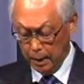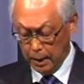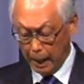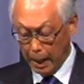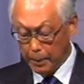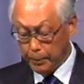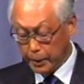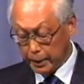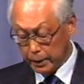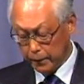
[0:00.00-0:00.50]

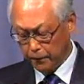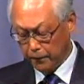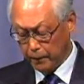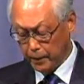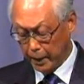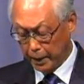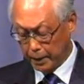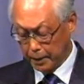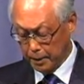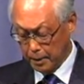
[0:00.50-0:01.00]
I'm
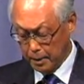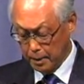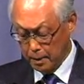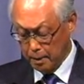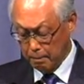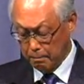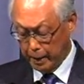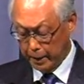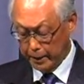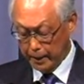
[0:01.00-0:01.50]
gratified
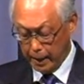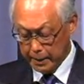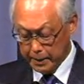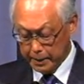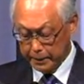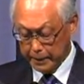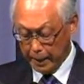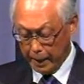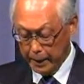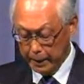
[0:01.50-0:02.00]
by the
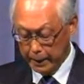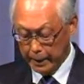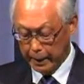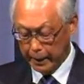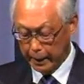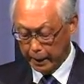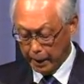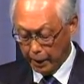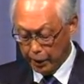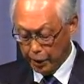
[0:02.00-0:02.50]
understanding and
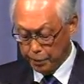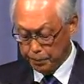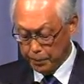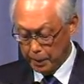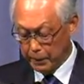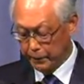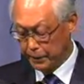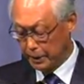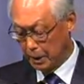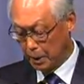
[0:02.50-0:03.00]

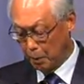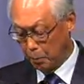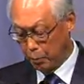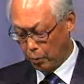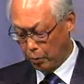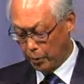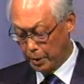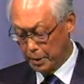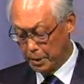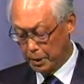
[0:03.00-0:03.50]
encouragement of
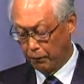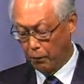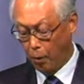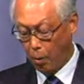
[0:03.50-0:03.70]
Singaporeans of